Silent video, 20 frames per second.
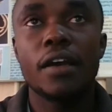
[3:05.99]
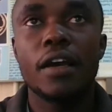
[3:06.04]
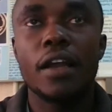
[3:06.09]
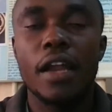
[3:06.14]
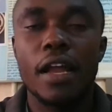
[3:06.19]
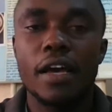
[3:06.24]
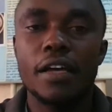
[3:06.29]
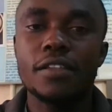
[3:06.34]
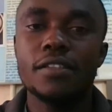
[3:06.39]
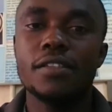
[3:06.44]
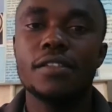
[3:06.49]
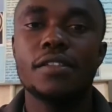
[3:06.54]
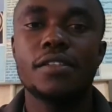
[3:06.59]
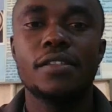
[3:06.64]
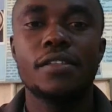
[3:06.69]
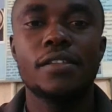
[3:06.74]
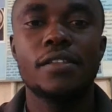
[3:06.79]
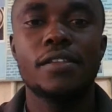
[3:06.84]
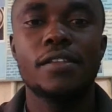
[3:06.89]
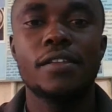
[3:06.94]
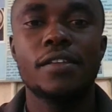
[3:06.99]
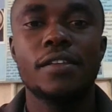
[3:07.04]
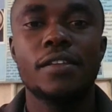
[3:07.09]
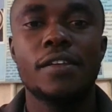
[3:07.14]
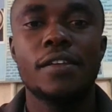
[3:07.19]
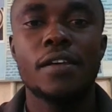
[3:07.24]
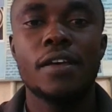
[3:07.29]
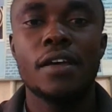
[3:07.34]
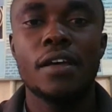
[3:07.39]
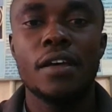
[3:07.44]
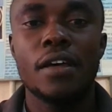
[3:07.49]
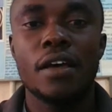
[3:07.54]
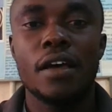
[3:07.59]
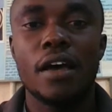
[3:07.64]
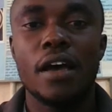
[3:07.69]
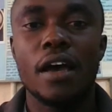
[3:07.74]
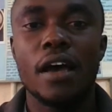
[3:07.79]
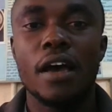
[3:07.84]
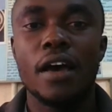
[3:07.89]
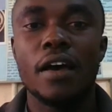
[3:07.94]
Class,
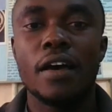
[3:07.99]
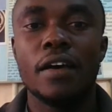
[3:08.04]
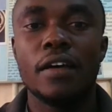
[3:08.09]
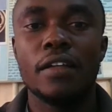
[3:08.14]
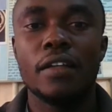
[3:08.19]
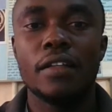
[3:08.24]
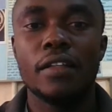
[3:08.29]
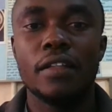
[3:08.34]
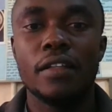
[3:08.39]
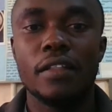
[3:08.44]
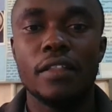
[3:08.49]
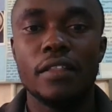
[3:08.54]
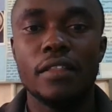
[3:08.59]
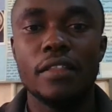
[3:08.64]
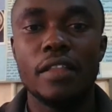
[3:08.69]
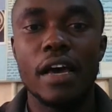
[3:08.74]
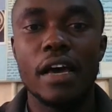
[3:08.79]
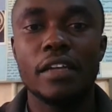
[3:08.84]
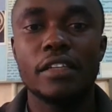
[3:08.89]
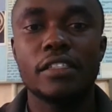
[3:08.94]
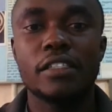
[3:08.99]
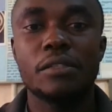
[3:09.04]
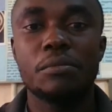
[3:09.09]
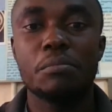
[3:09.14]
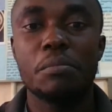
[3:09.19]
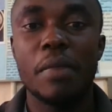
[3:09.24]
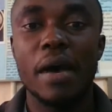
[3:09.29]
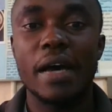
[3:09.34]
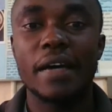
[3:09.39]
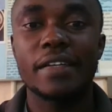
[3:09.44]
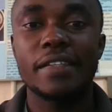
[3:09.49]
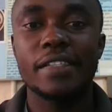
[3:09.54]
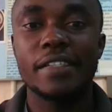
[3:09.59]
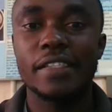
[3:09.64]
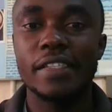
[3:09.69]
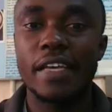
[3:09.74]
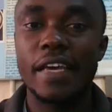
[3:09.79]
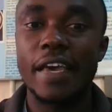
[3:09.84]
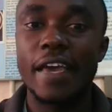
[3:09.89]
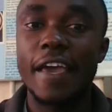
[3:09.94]
uh, that
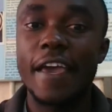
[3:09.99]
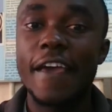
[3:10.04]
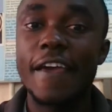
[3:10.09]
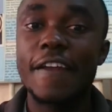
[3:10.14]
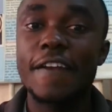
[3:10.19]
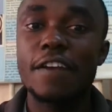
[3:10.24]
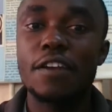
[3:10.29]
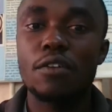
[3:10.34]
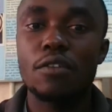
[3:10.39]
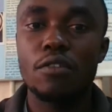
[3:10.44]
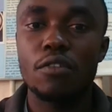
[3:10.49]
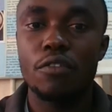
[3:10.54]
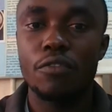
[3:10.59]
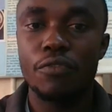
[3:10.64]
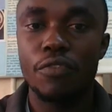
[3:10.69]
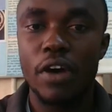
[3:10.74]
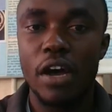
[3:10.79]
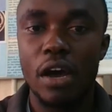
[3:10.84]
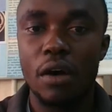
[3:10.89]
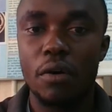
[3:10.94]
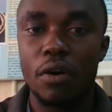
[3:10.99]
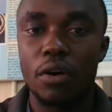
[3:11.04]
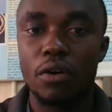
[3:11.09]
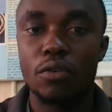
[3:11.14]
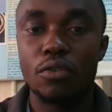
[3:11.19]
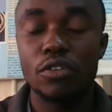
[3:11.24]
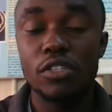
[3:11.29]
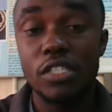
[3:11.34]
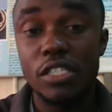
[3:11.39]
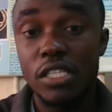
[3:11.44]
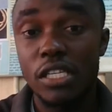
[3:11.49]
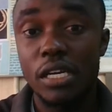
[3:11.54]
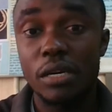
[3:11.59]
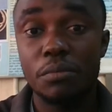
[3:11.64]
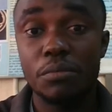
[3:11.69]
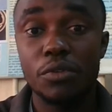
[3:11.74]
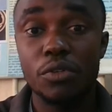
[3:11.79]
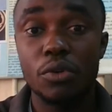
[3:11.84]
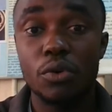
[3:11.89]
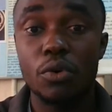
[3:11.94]
marks the end of our
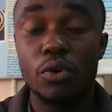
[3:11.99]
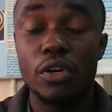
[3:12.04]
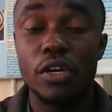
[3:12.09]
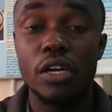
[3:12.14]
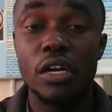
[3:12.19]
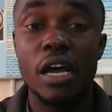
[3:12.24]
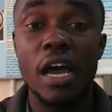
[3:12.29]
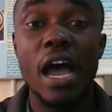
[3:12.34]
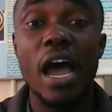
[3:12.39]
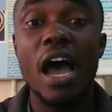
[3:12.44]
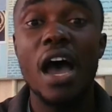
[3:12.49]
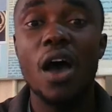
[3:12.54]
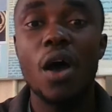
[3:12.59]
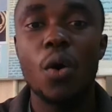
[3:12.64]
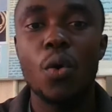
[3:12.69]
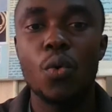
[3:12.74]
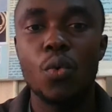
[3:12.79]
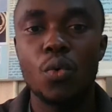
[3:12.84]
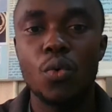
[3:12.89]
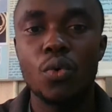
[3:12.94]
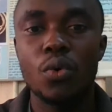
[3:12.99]
concept on how